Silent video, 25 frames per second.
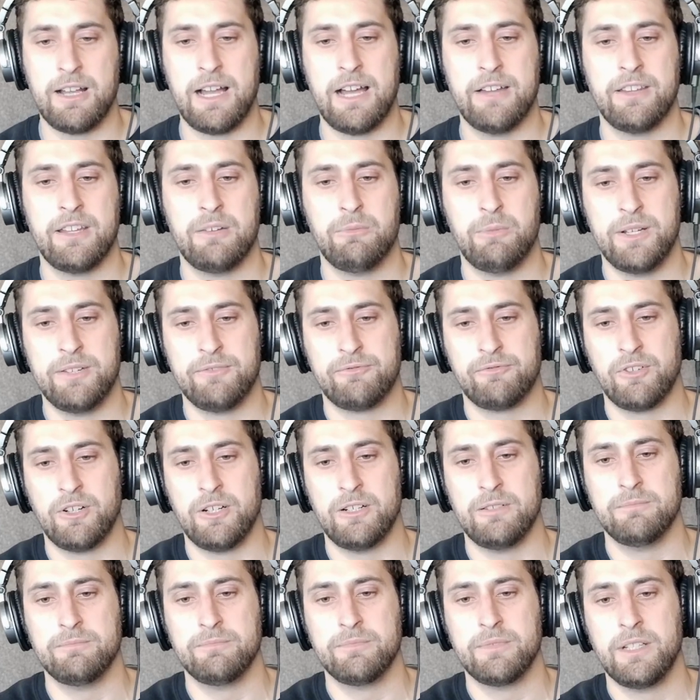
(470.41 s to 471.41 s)
How they went
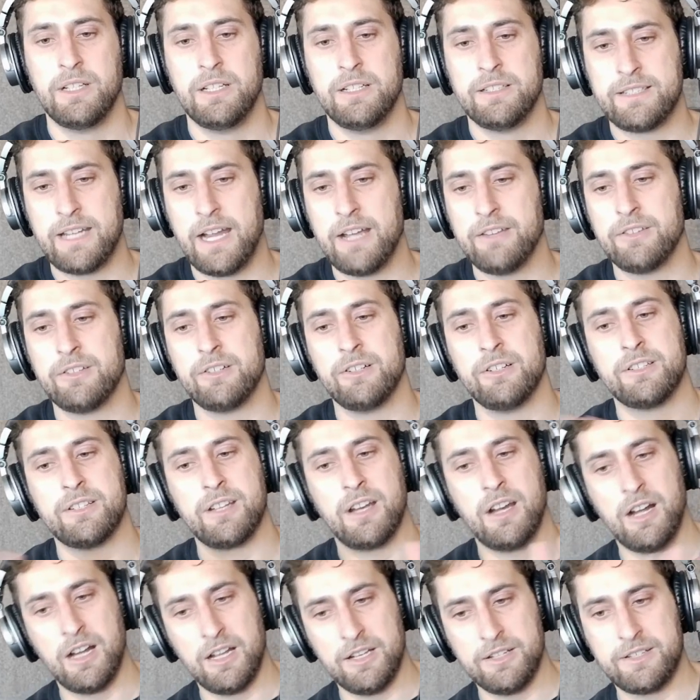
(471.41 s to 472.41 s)
from tethered
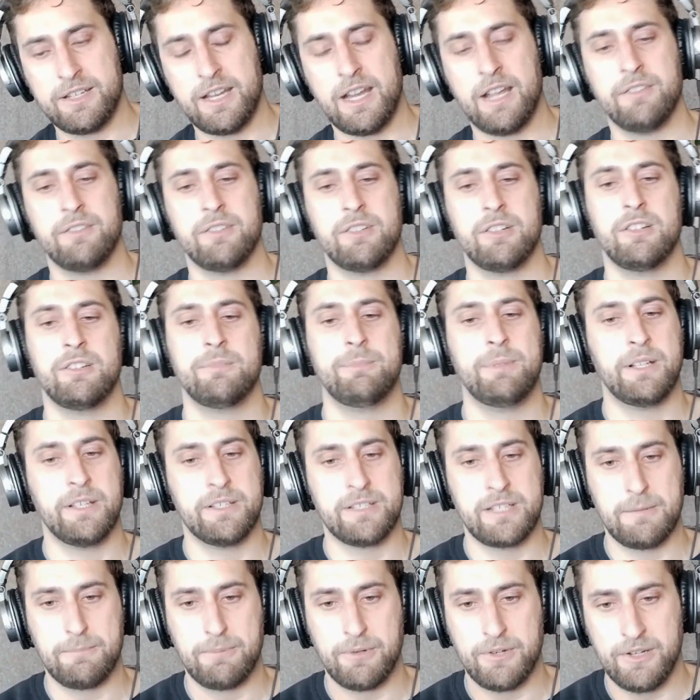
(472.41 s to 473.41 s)
to untethered
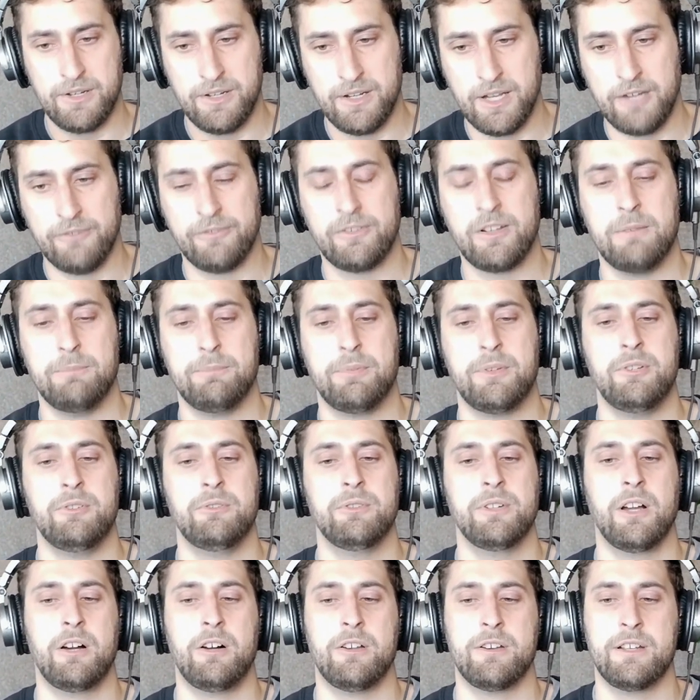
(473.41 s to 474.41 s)
because they put enough
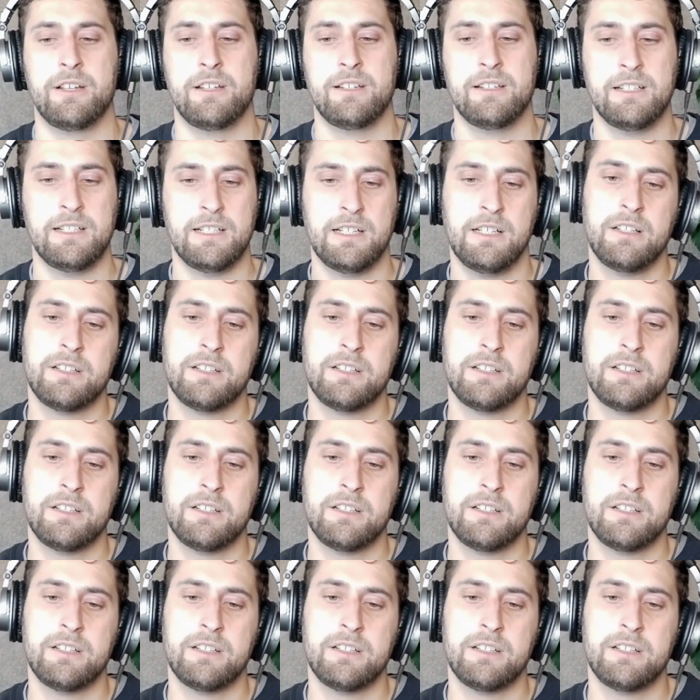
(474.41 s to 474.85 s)
compute on it.